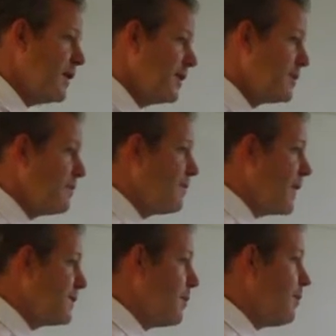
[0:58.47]
and to
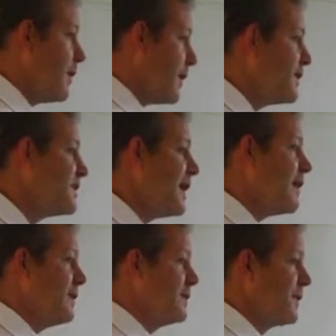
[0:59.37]
reflect on what can
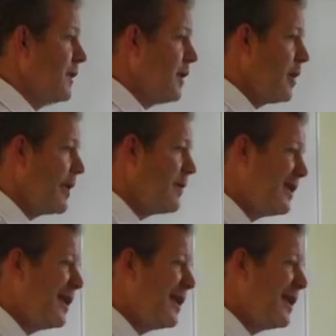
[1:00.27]
tell us about the